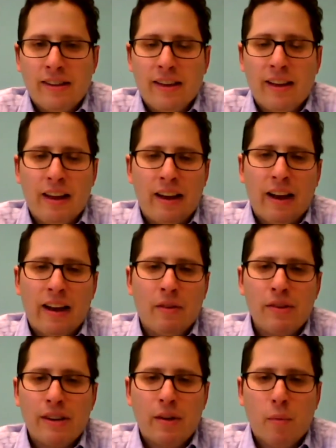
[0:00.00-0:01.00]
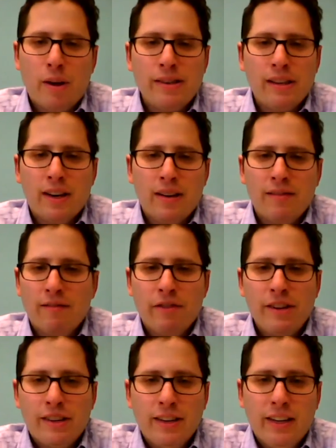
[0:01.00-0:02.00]
And I was at Wesleyan
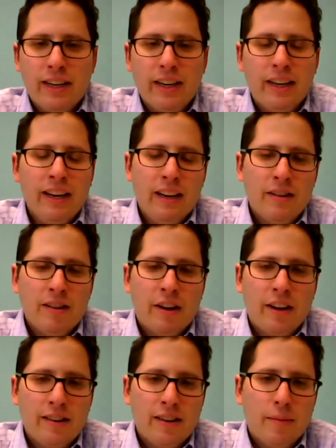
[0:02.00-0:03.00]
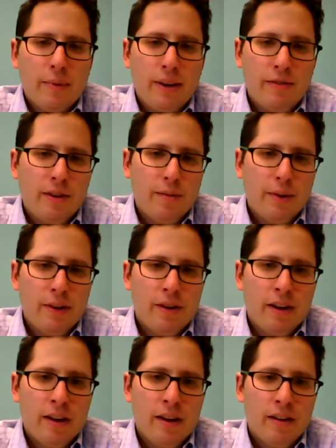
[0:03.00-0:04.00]
recently talking to somebody from
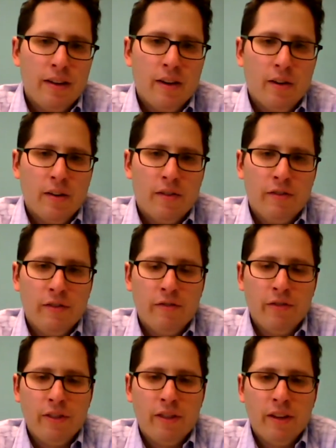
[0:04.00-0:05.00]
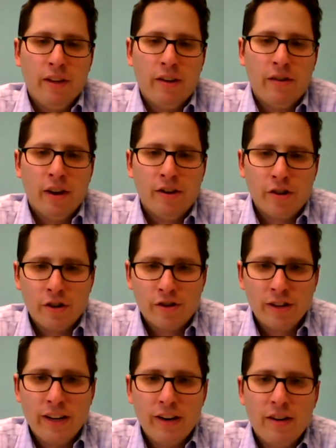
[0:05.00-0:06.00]
a
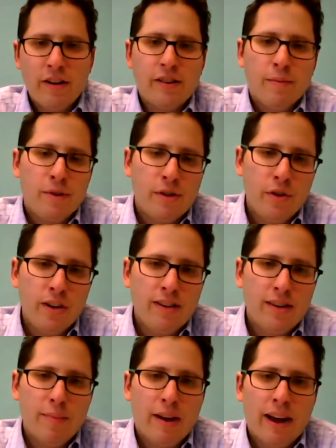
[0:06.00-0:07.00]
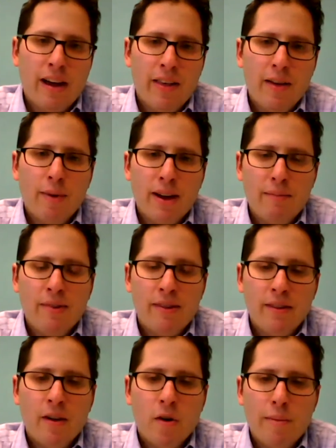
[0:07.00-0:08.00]
church leader, some students, about how they might
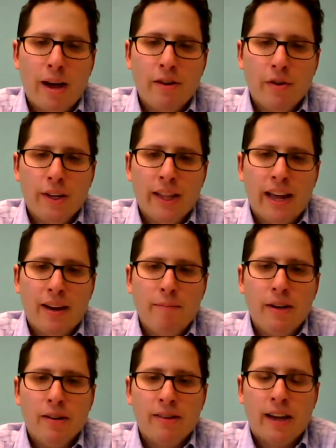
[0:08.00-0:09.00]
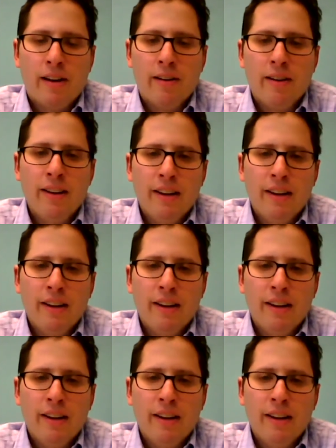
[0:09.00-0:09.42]
go about doing that in Middletown,